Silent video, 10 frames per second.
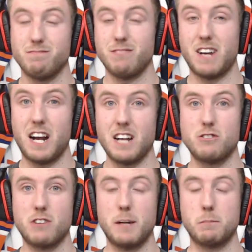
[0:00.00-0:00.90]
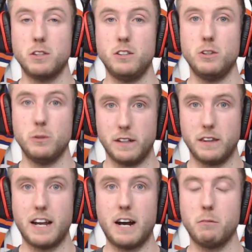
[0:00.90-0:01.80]
I straight up couldn't do it.
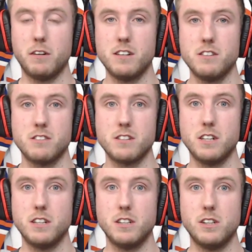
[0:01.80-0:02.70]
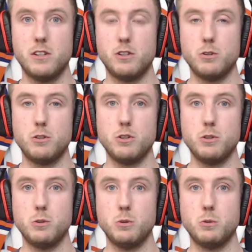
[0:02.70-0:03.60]
That was due
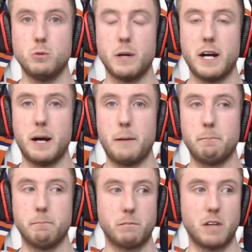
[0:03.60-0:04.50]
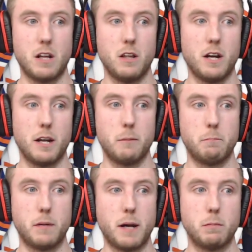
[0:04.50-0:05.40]
to a lot of
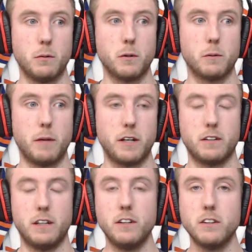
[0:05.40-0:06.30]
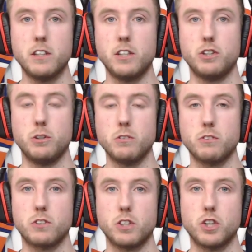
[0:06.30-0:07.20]
bipolar mental health issues
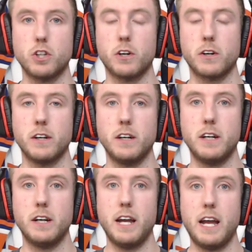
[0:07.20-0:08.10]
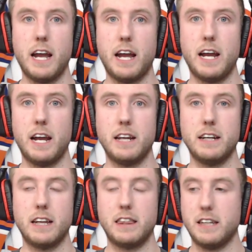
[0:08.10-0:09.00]
for sure. And
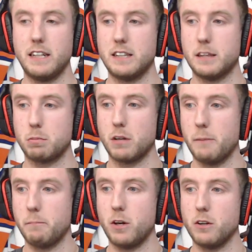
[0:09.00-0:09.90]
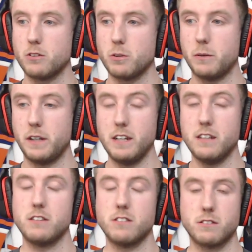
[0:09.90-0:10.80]
I think the problem also
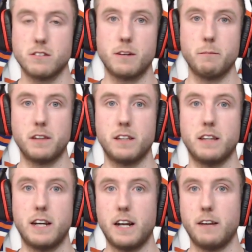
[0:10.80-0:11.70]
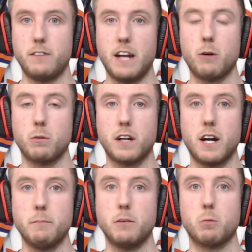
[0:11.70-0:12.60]
is something that I've now
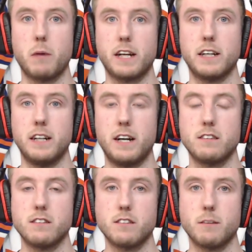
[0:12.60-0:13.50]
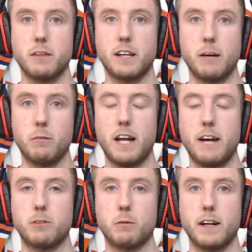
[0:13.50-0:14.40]
come to recognize, and something I will have
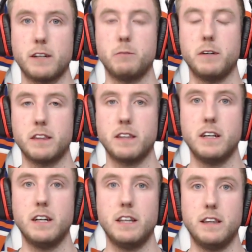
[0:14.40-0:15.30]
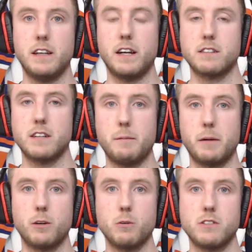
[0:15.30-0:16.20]
to reckon with the next time I
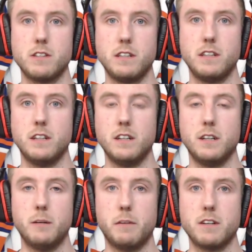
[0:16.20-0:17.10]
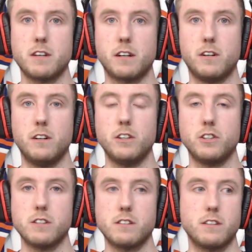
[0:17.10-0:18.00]
go see my
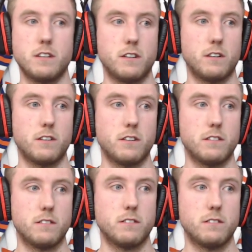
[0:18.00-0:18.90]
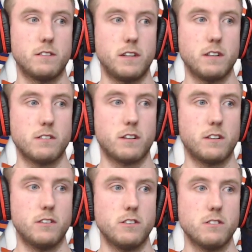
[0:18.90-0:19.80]
psychologist,
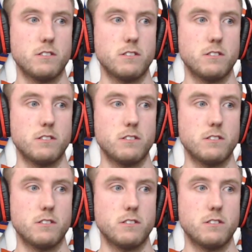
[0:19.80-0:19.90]
psychiatrist,